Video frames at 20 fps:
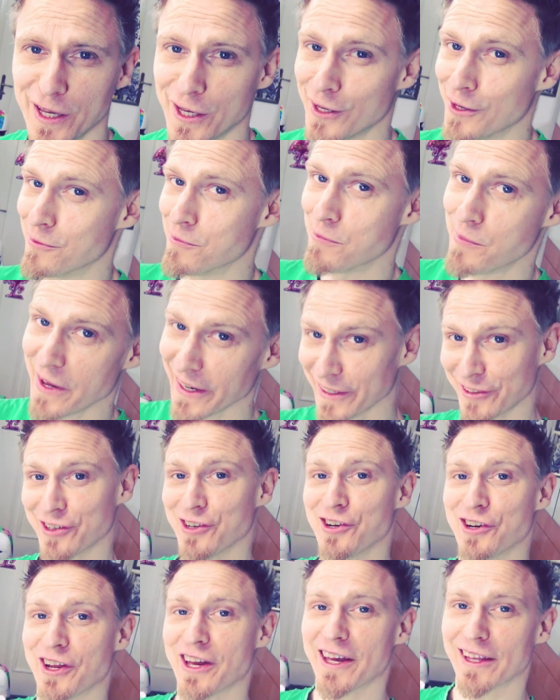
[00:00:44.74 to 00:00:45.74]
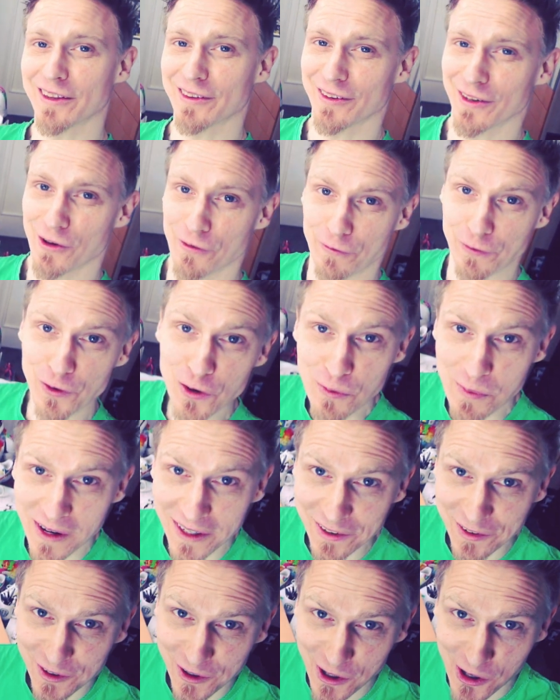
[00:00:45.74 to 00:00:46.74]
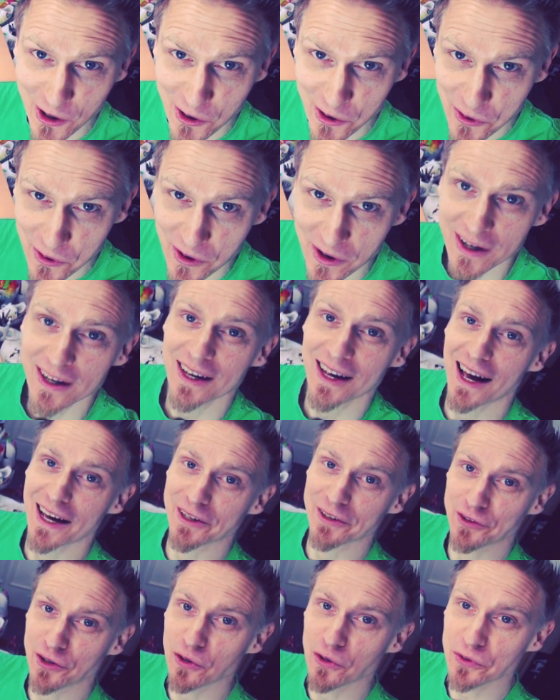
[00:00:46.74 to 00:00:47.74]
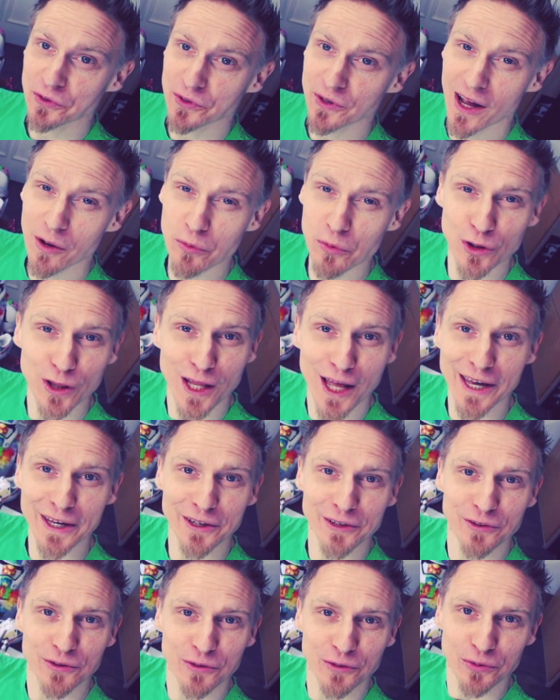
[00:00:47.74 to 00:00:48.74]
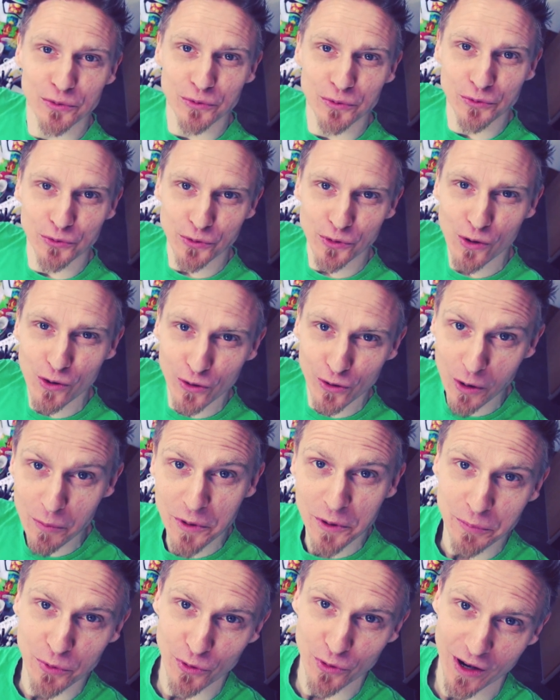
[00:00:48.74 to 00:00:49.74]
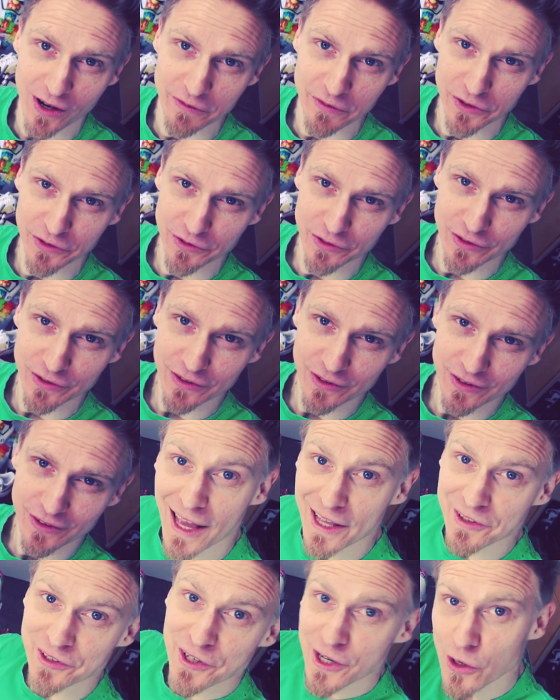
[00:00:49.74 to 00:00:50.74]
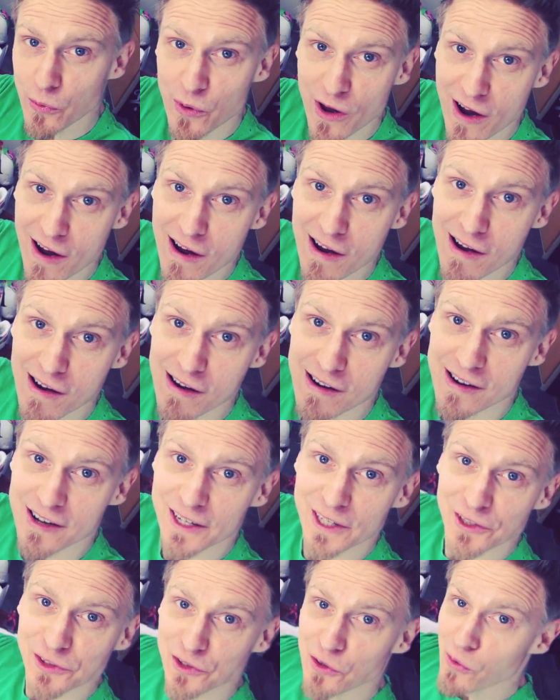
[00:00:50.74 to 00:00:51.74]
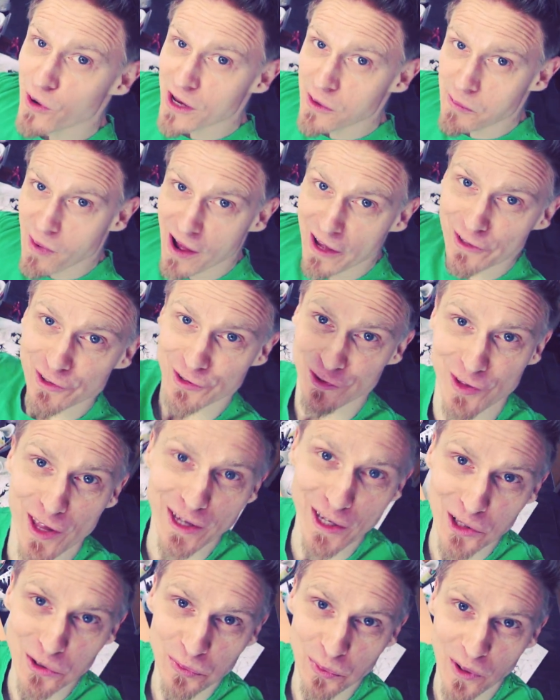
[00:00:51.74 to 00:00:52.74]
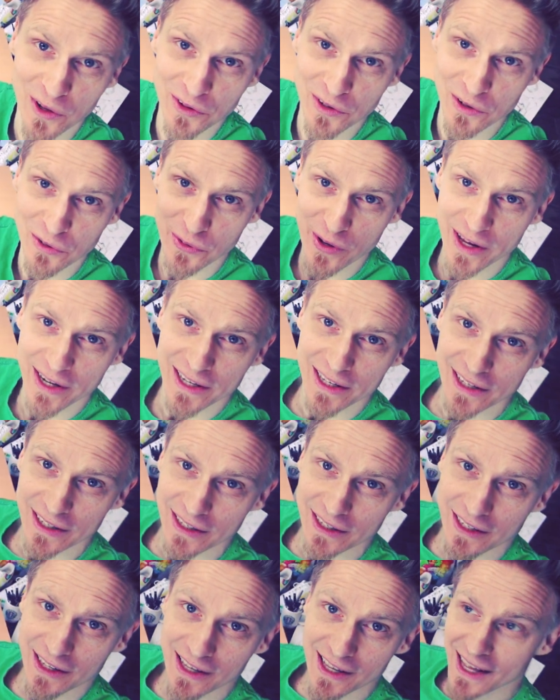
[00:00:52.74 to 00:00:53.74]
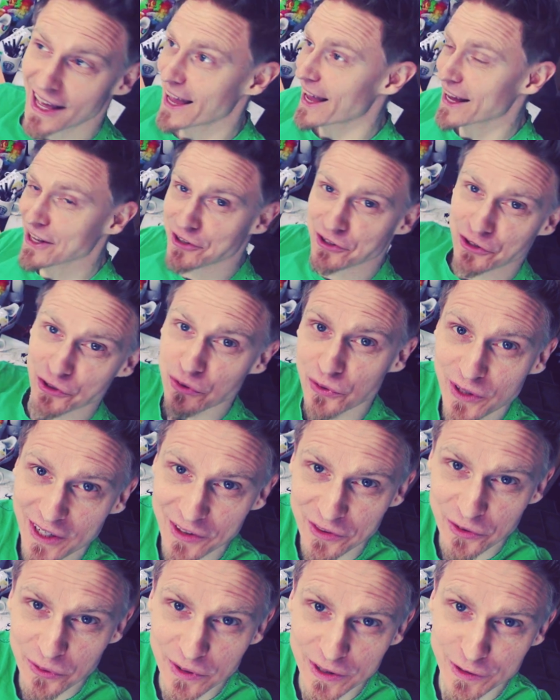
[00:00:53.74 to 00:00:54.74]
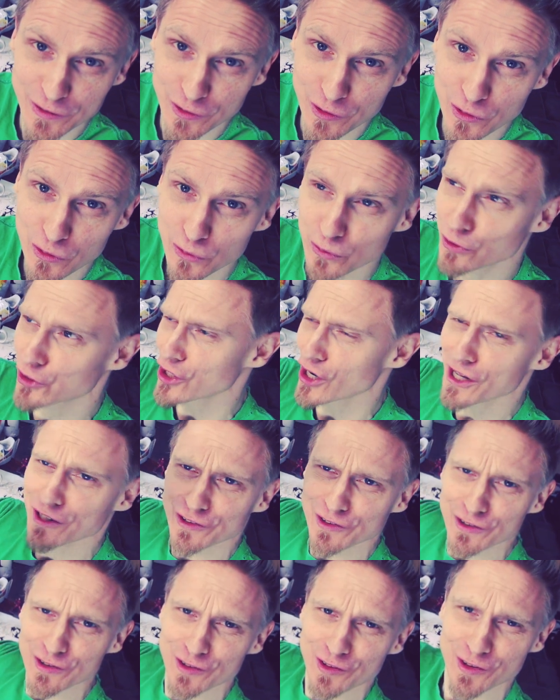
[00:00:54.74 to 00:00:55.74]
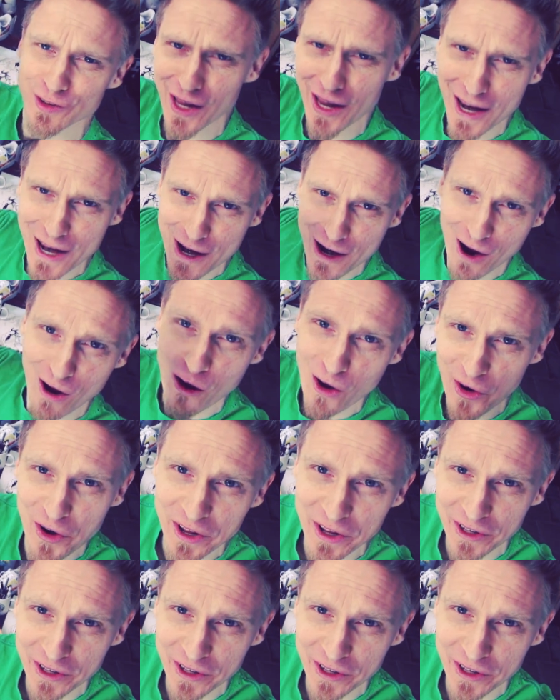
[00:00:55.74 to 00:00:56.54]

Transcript: Imagine that! A few months ago, I told you I would like to draw comic book covers. And here we are, doing my second one already. And you can do it too, just stay on